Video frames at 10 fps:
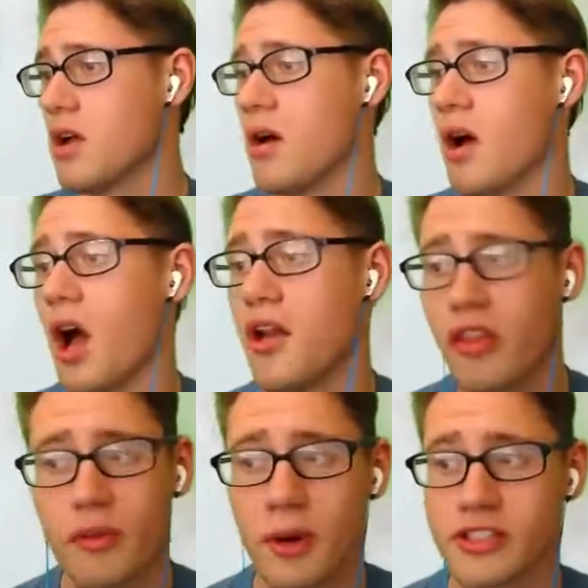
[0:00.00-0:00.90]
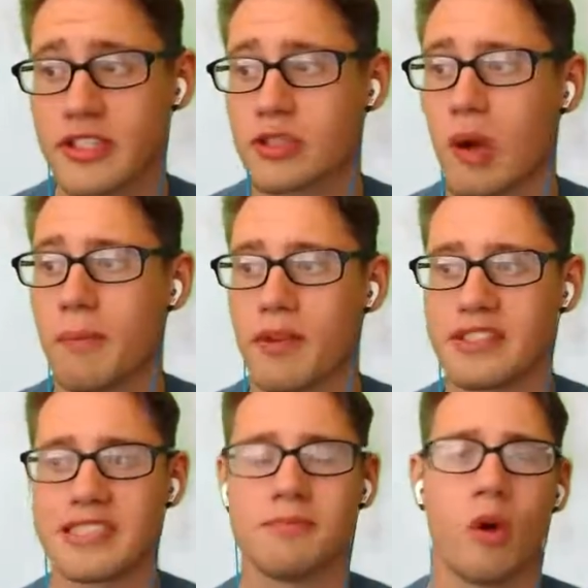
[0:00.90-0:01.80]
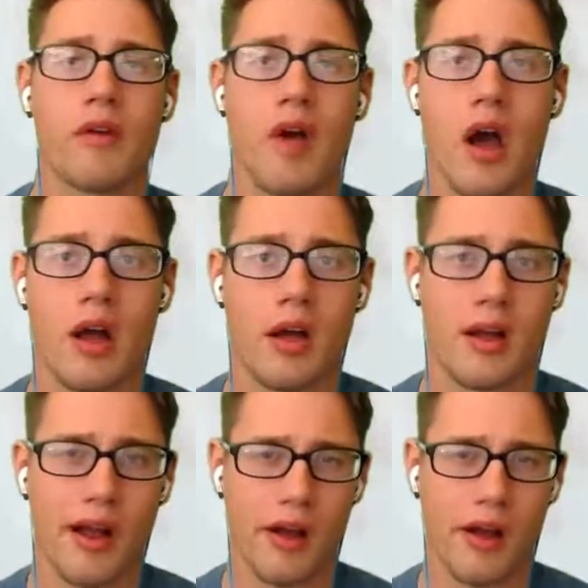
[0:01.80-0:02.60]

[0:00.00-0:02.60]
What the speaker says: another Merciless one, but this is more of a